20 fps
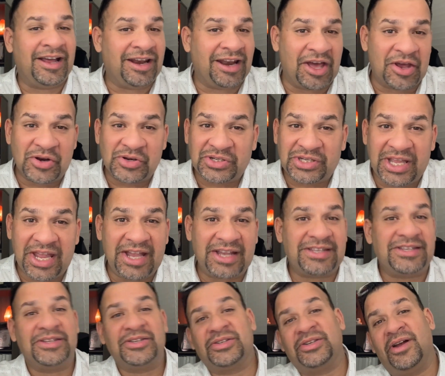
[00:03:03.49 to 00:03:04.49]
a lot of steaks
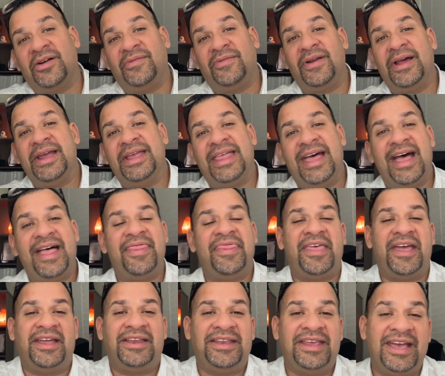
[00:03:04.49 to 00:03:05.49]
and stuff like that,
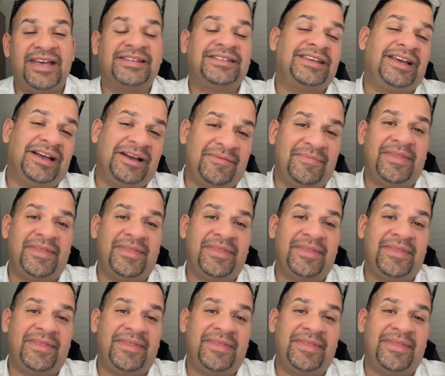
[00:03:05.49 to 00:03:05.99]
then yes, uh,